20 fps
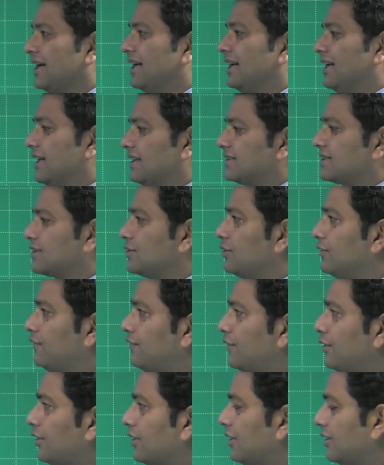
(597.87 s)
Let's go
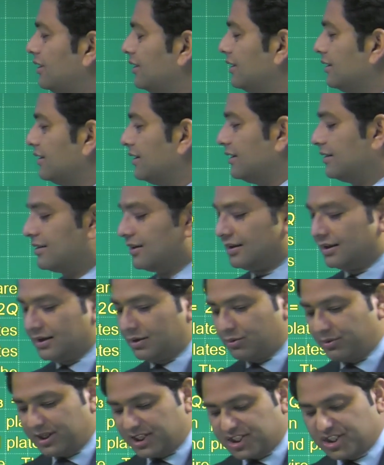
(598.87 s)
for the
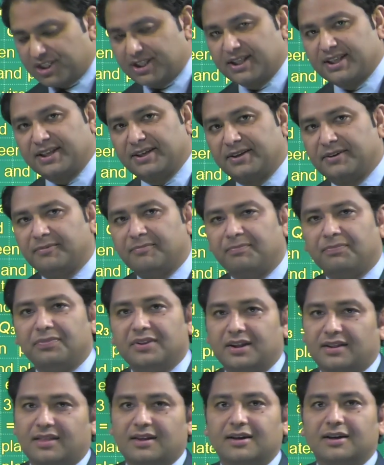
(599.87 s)
third question.
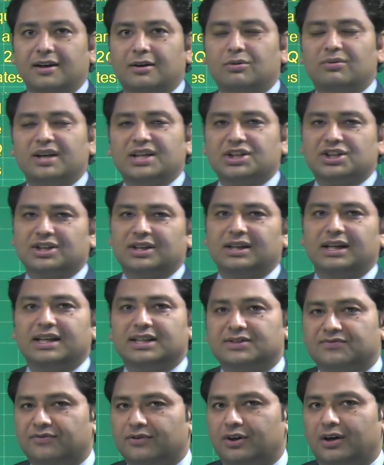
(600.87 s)
The third question
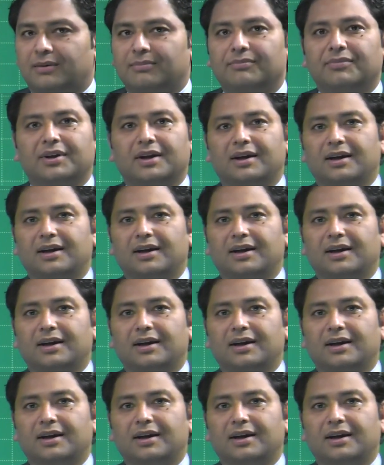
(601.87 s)
is from